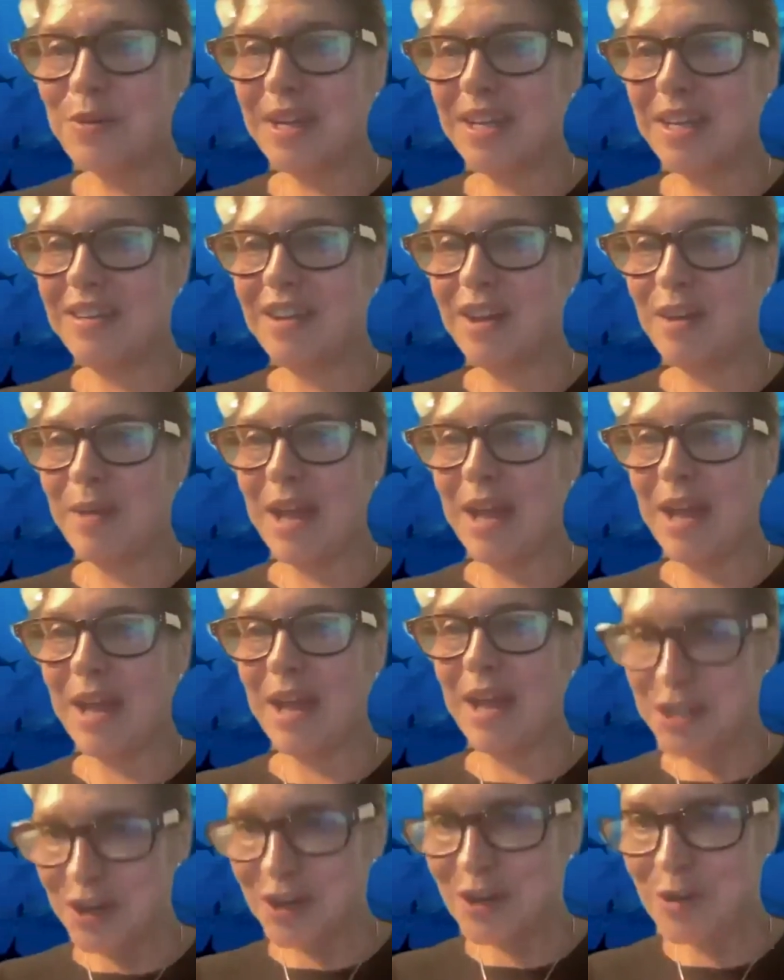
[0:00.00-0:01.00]
And um, happy
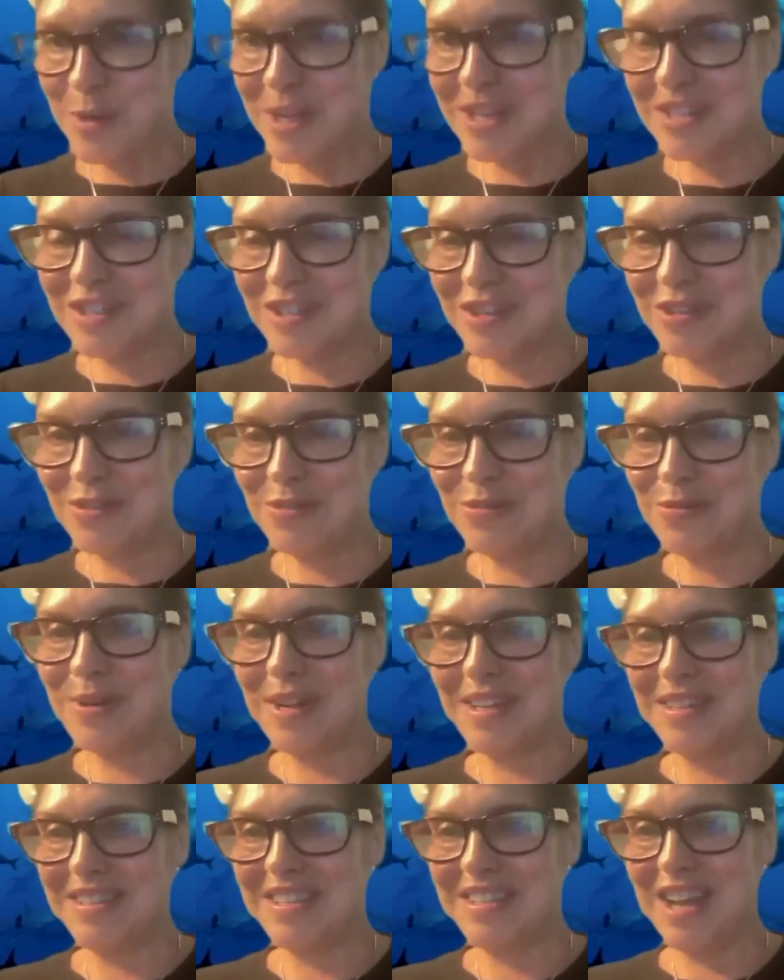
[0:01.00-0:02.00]
Shark Week to you
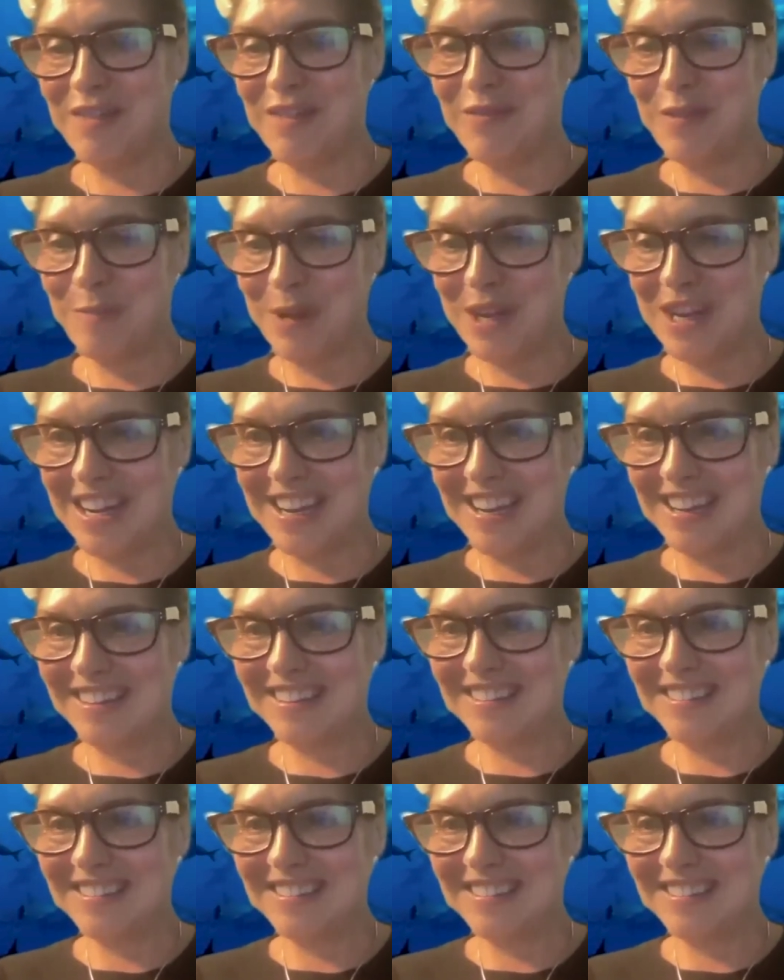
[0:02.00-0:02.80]
and to everybody.